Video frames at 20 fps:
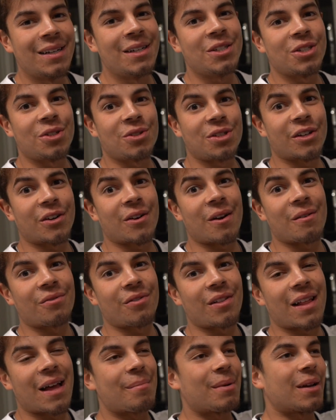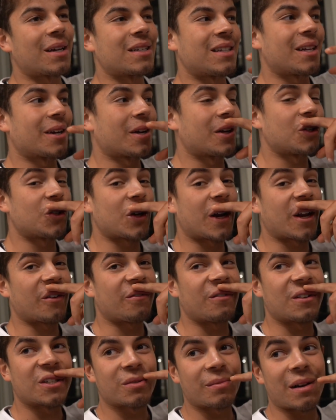So stick around for that because they're gonna try to
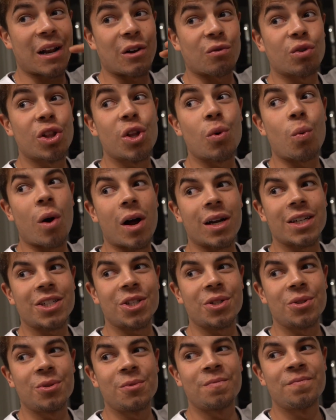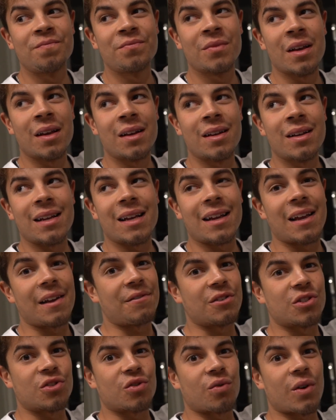convince me, and I really want to
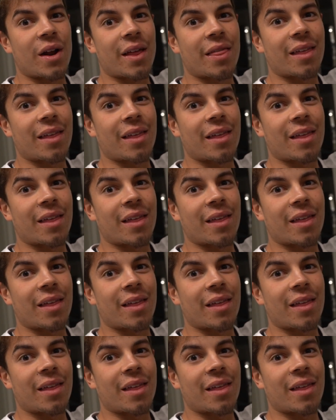if it's the right